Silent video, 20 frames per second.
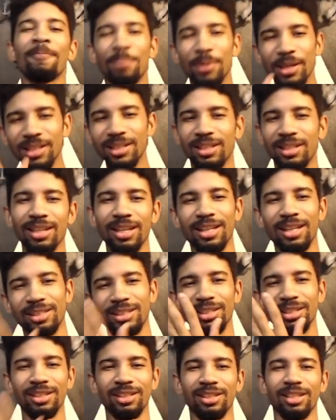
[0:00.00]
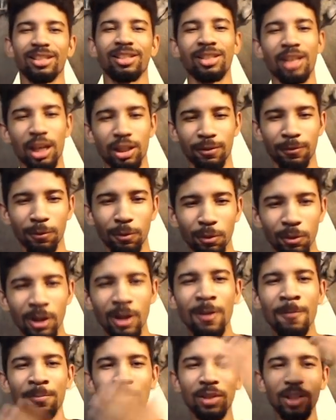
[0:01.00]
BTS is successful.
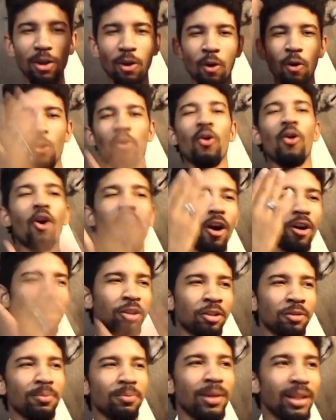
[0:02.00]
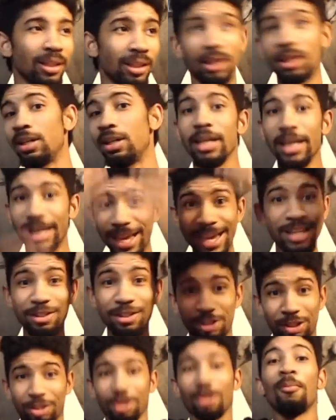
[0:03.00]
The whole argument in
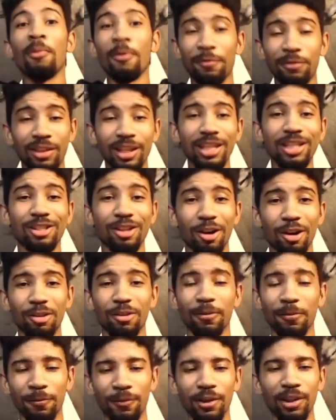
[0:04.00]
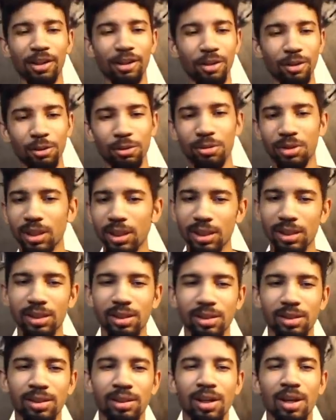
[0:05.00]
some of these other videos
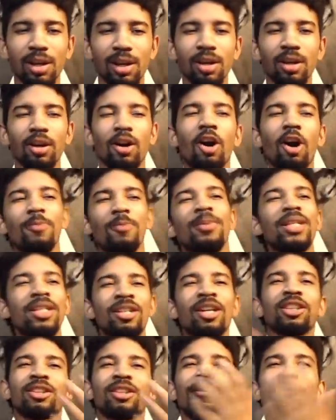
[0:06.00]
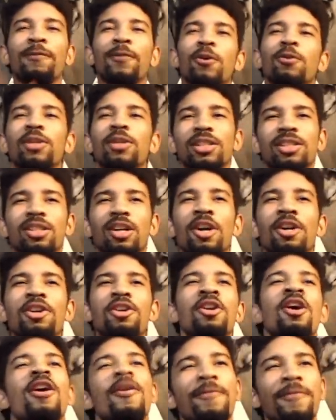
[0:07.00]
is Army doesn't focus
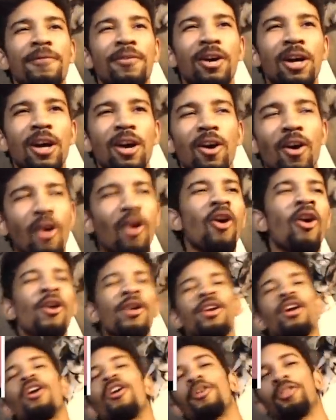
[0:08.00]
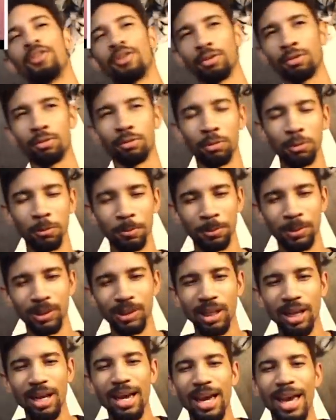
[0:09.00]
enough on other groups
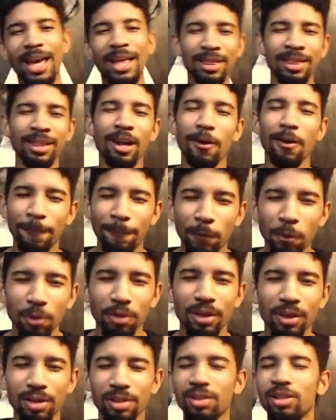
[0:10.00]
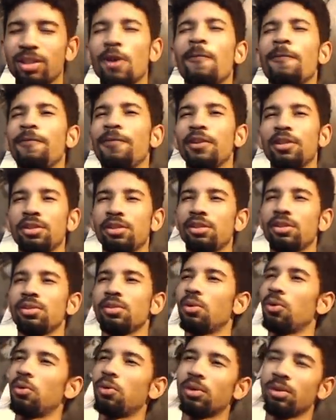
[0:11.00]
and therefore they're selfish
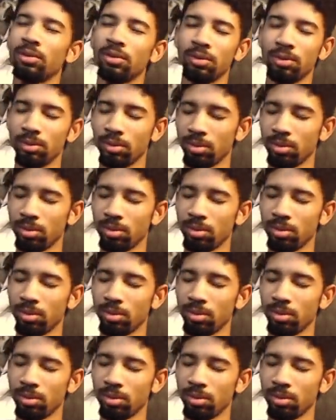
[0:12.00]
or